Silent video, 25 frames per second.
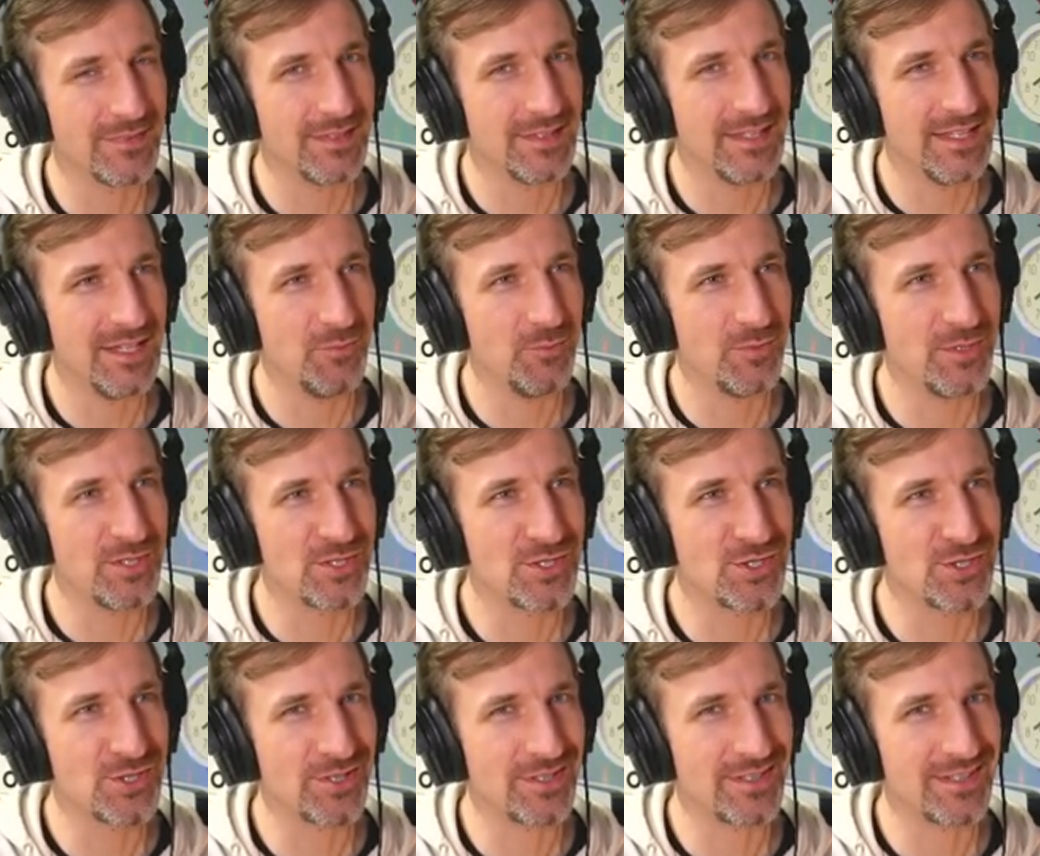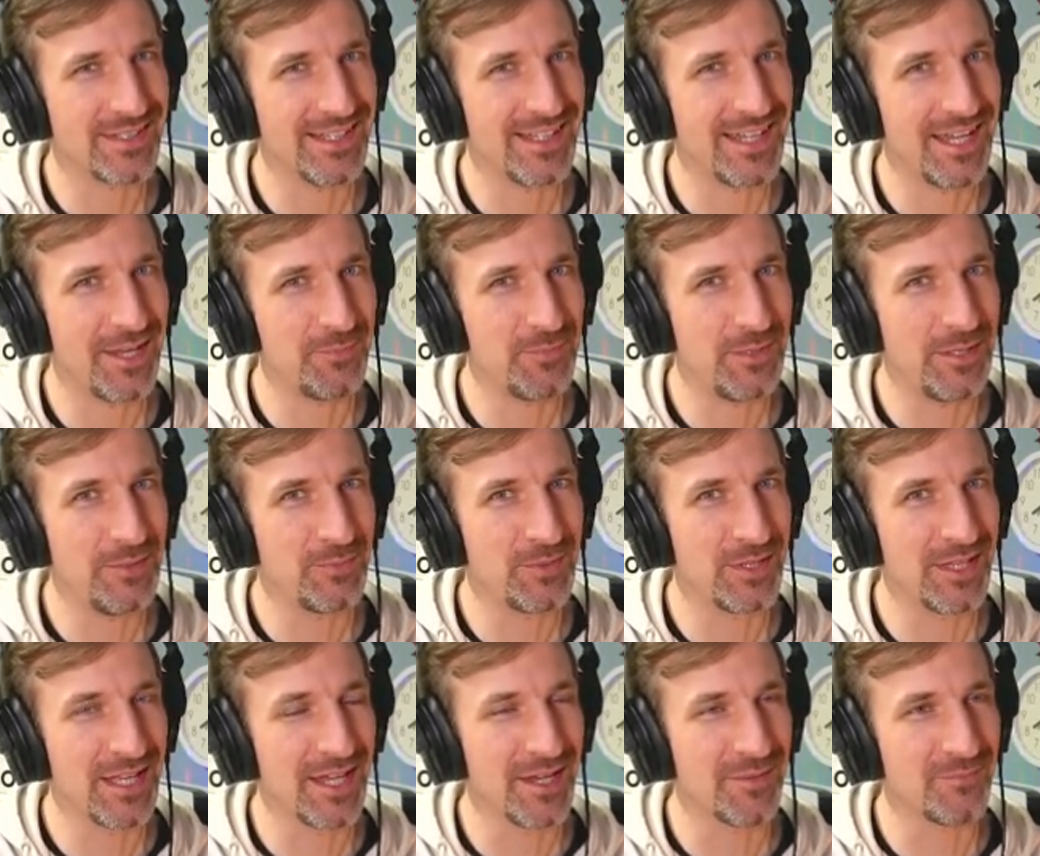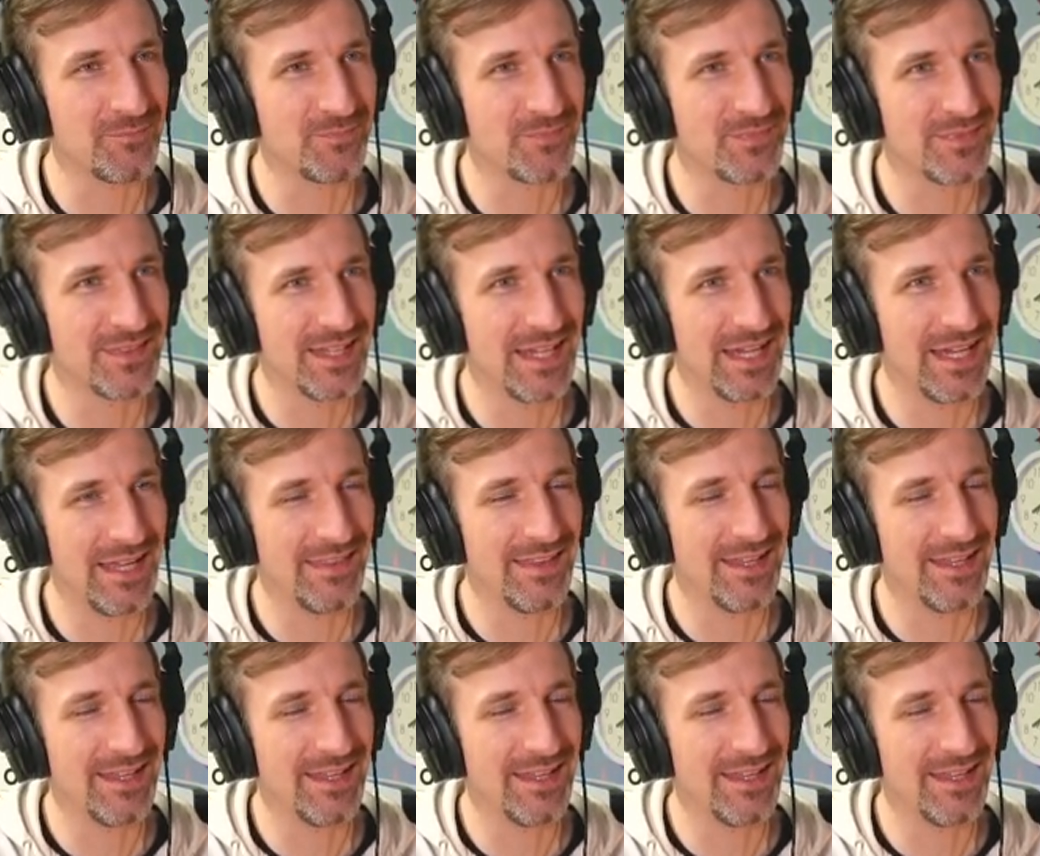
It would certainly hype people up, and